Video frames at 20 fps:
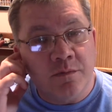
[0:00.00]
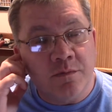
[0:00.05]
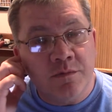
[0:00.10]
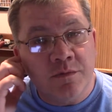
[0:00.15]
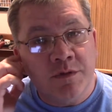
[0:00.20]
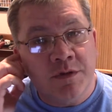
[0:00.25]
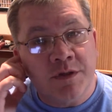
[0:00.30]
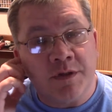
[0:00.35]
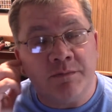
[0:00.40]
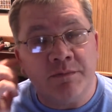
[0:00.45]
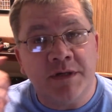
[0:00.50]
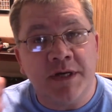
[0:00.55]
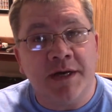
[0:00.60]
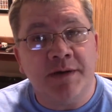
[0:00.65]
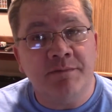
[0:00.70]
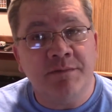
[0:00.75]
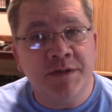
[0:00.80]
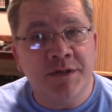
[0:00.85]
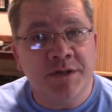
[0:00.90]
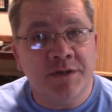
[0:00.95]

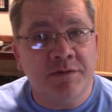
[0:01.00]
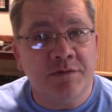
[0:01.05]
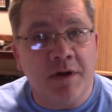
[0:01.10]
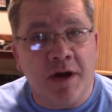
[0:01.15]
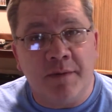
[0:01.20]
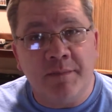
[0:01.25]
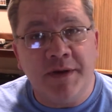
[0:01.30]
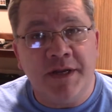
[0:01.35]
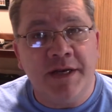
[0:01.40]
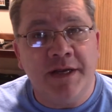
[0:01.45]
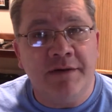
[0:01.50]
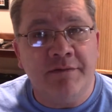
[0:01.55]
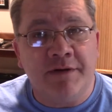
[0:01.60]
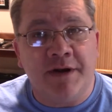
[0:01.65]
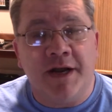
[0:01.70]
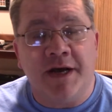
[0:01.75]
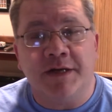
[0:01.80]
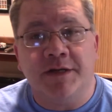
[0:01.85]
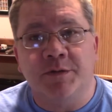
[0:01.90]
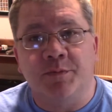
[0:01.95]
Sometimes, I mean,
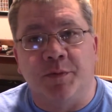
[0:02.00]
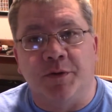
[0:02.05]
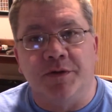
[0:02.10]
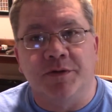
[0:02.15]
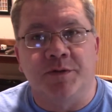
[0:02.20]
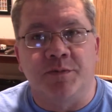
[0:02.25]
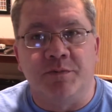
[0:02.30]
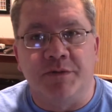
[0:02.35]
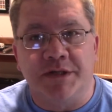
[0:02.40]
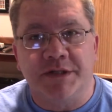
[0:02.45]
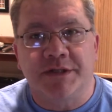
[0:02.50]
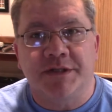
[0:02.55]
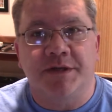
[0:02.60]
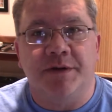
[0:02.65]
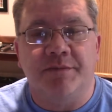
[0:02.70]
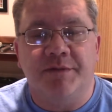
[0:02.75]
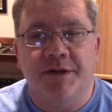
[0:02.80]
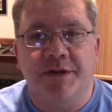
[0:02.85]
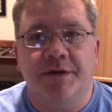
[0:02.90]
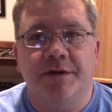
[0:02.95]
even experts miss
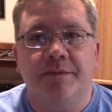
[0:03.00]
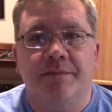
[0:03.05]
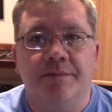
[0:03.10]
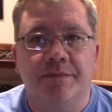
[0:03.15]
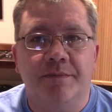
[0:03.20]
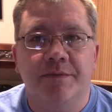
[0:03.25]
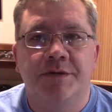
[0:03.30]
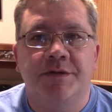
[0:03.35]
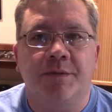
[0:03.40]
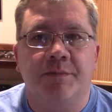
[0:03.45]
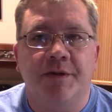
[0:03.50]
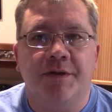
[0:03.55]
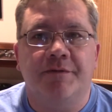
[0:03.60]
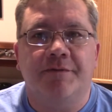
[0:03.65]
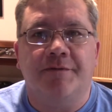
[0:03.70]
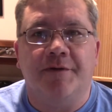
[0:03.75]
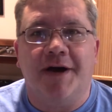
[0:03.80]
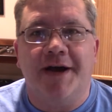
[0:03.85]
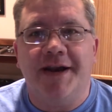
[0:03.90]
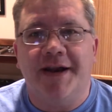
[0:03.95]
some of the
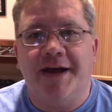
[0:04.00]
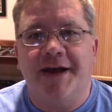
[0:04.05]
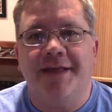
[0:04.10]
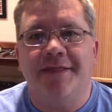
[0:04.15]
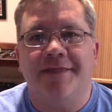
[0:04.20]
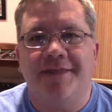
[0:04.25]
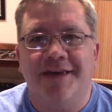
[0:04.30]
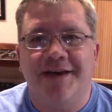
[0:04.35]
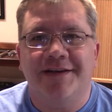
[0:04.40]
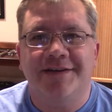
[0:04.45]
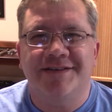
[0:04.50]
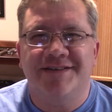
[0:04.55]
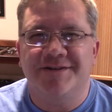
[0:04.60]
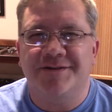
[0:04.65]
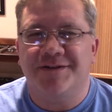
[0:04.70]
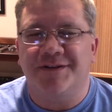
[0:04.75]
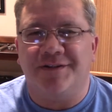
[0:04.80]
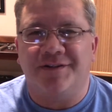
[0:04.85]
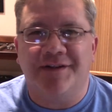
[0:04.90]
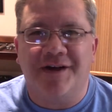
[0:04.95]
finite things.
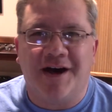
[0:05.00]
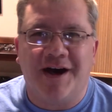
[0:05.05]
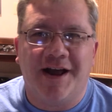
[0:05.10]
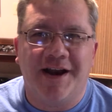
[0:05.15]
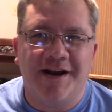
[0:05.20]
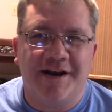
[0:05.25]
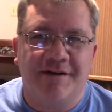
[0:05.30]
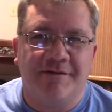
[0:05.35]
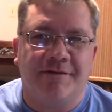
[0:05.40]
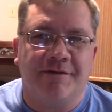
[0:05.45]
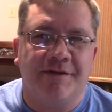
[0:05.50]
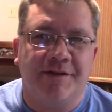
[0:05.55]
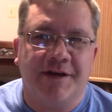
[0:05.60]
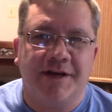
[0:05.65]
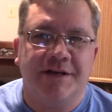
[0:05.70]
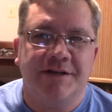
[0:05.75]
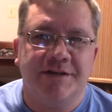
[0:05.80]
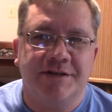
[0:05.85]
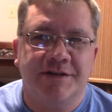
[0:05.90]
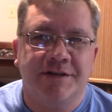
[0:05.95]
There's a lot of different
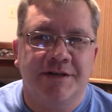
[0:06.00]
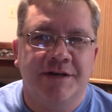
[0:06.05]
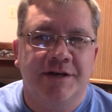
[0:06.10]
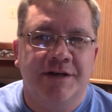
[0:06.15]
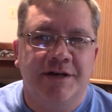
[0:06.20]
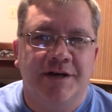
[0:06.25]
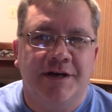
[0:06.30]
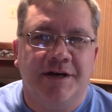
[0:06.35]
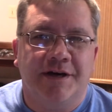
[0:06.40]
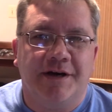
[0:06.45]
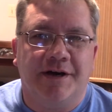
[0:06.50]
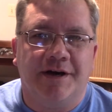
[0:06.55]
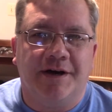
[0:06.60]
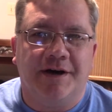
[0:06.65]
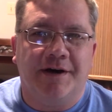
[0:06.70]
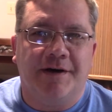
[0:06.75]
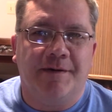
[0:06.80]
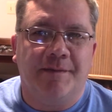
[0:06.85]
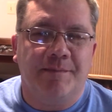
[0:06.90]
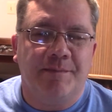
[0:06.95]
things
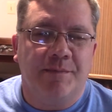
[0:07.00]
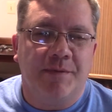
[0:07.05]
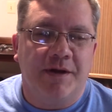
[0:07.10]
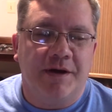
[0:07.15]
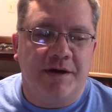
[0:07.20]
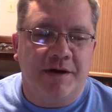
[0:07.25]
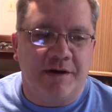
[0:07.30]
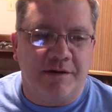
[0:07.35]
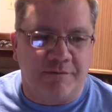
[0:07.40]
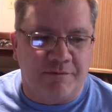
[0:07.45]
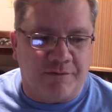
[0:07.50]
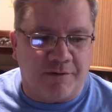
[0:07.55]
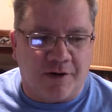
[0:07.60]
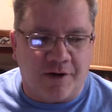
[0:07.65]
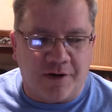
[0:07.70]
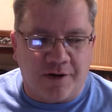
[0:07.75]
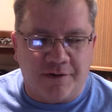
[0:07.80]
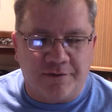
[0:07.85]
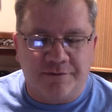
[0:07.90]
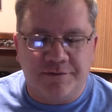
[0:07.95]

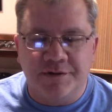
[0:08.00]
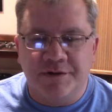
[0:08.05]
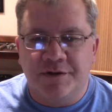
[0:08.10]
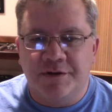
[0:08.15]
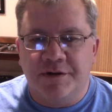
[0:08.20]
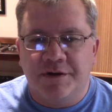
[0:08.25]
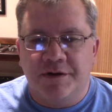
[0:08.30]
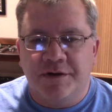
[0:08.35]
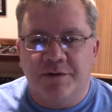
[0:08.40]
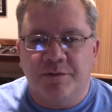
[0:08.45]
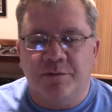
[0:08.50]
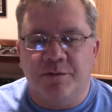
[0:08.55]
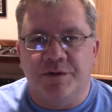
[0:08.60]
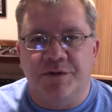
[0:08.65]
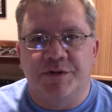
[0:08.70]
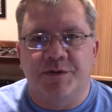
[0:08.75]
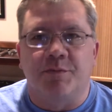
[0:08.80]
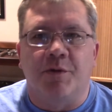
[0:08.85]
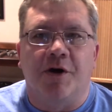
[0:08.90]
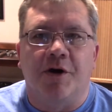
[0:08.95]
involved
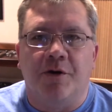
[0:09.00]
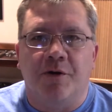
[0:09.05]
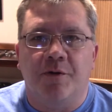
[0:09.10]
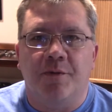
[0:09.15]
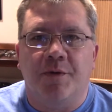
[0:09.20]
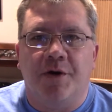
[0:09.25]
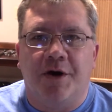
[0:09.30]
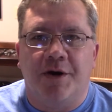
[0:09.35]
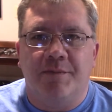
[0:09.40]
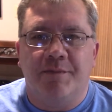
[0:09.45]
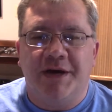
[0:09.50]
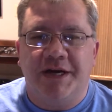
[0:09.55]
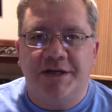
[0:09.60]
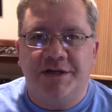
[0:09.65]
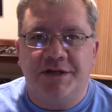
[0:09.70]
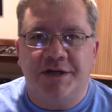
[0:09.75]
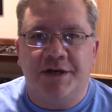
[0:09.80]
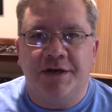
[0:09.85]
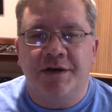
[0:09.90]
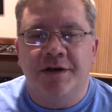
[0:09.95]
with smart home
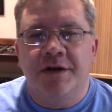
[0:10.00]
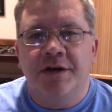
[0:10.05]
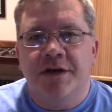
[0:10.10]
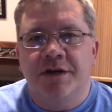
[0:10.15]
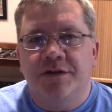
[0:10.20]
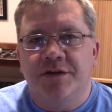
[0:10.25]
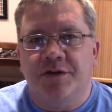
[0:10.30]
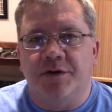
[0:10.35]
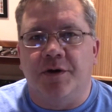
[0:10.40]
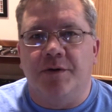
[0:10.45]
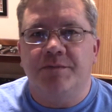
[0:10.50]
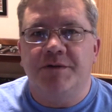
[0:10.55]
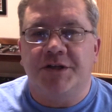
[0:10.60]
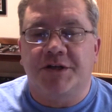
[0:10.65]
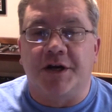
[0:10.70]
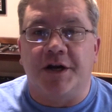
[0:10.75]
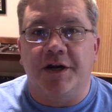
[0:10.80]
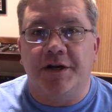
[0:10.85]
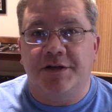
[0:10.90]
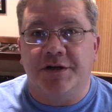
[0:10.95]
automation. So I'm
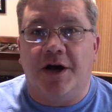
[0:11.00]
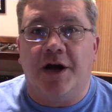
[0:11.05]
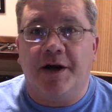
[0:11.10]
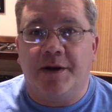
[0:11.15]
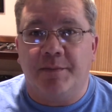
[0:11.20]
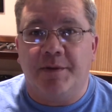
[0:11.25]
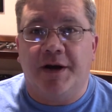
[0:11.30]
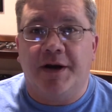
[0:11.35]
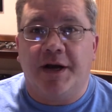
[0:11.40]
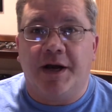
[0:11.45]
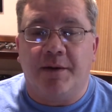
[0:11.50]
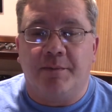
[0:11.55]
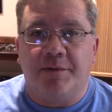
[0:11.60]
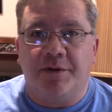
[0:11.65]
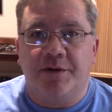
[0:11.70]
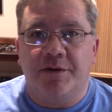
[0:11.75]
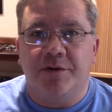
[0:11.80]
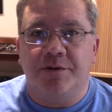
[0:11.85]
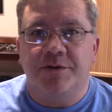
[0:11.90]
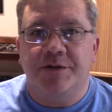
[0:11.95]
just going to talk about a
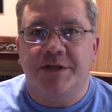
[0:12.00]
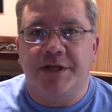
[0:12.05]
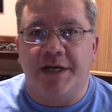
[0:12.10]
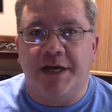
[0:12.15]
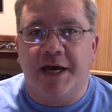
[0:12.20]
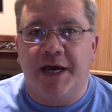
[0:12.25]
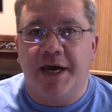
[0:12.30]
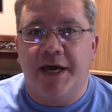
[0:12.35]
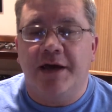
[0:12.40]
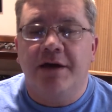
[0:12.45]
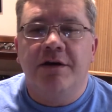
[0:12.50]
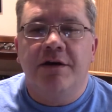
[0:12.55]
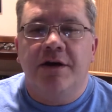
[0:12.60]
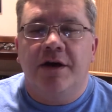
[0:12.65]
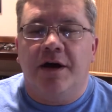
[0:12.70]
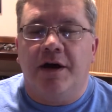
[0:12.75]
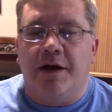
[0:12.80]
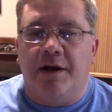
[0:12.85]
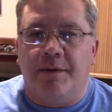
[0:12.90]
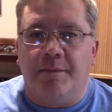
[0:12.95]
couple of those today.
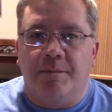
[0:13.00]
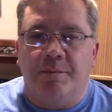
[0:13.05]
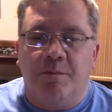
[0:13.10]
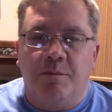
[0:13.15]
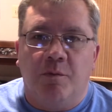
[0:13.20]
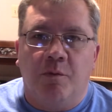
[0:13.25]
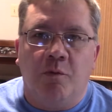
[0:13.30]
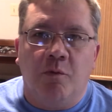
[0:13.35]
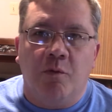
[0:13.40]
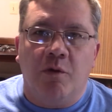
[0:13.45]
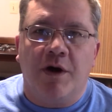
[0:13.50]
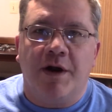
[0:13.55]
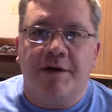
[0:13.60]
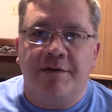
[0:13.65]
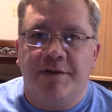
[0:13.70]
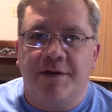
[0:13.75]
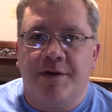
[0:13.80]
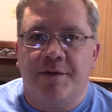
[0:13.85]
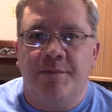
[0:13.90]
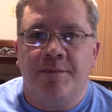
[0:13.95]
One
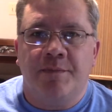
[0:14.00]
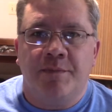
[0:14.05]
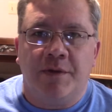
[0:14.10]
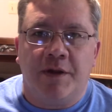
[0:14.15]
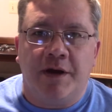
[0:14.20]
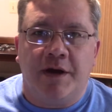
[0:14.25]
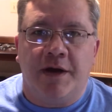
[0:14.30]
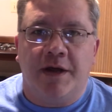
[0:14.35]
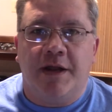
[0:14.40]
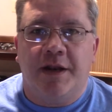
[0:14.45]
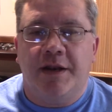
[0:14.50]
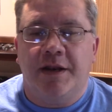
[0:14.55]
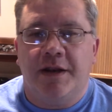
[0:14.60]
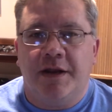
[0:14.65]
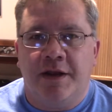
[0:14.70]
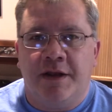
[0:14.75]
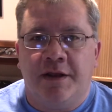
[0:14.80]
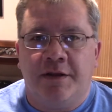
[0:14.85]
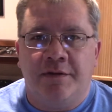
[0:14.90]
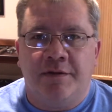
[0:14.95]
of them, and
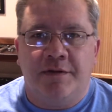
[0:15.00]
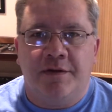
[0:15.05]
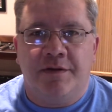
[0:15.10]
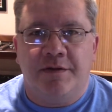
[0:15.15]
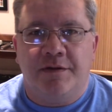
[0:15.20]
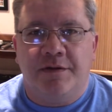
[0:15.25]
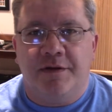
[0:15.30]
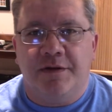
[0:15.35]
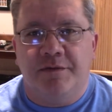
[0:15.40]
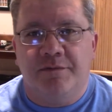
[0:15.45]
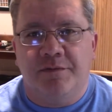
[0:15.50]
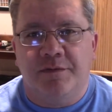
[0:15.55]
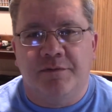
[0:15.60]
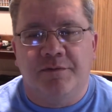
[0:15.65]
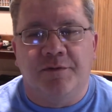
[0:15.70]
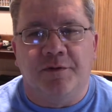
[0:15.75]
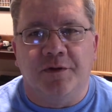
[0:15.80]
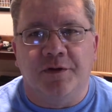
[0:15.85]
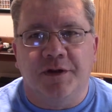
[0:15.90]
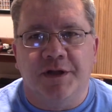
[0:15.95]
the
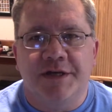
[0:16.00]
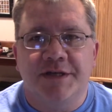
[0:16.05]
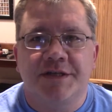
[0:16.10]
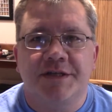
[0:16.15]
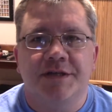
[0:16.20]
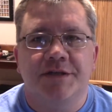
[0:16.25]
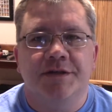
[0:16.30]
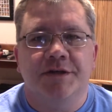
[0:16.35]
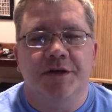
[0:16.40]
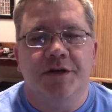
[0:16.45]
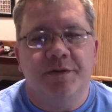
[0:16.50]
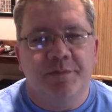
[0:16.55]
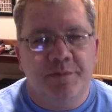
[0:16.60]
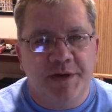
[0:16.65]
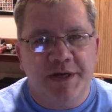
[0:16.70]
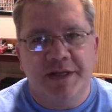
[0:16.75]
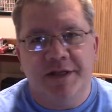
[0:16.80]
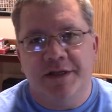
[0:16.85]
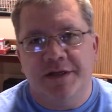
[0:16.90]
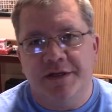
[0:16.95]
full list is going to
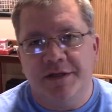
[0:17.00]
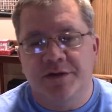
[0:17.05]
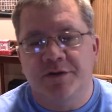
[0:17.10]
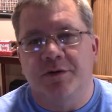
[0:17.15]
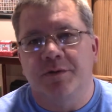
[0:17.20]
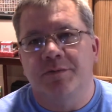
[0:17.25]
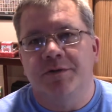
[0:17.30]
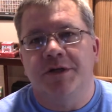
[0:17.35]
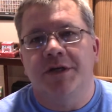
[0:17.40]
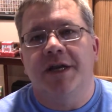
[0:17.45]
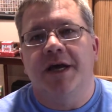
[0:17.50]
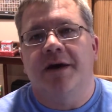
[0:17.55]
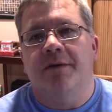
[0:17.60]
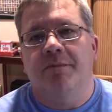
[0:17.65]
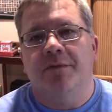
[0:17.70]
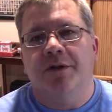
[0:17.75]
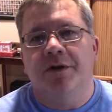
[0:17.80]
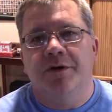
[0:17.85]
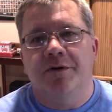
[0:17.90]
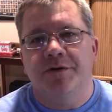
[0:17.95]
be in the description down
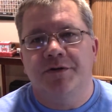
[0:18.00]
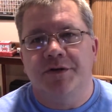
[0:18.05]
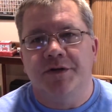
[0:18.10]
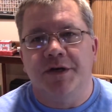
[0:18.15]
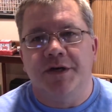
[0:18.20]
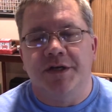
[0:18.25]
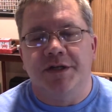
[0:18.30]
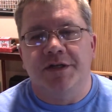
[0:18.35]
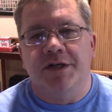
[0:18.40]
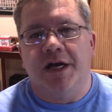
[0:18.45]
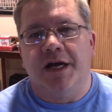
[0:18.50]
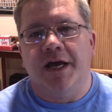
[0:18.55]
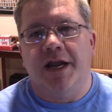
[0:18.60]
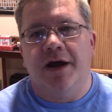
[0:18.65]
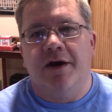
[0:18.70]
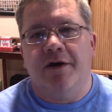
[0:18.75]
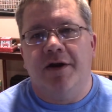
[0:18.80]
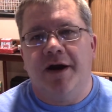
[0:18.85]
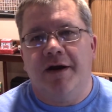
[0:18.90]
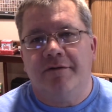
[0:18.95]
below, so you can check it
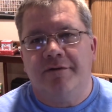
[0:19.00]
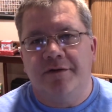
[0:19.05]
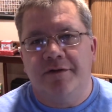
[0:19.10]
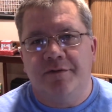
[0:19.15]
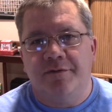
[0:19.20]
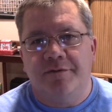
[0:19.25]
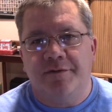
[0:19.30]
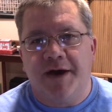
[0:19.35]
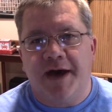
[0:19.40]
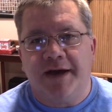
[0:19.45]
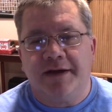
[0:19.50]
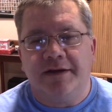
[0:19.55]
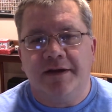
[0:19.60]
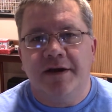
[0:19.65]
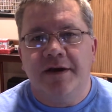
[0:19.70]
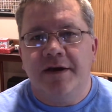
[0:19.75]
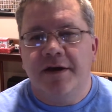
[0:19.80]
out after the fact.